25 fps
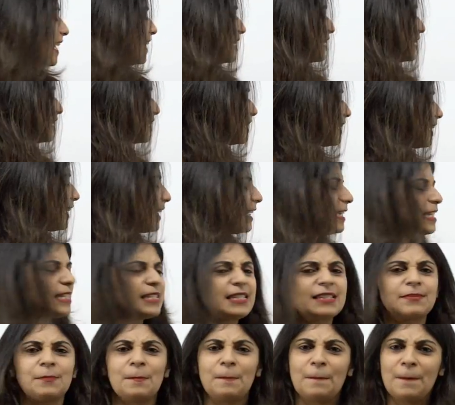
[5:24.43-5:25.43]

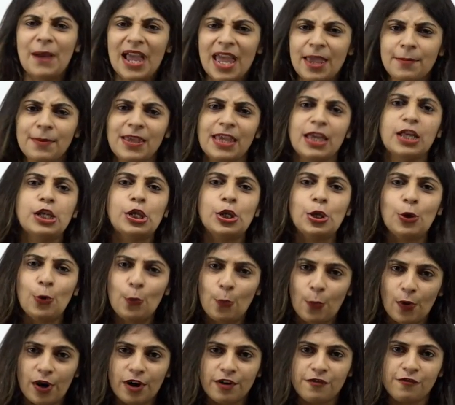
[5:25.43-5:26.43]
Sleet may be a new
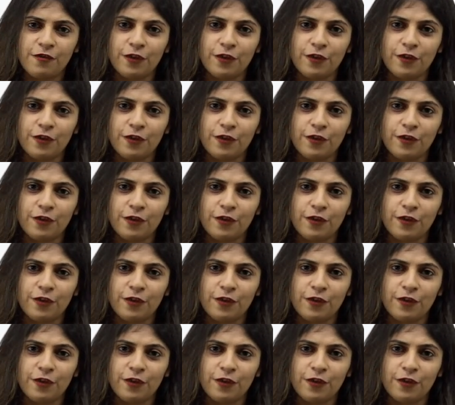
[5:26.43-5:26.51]
word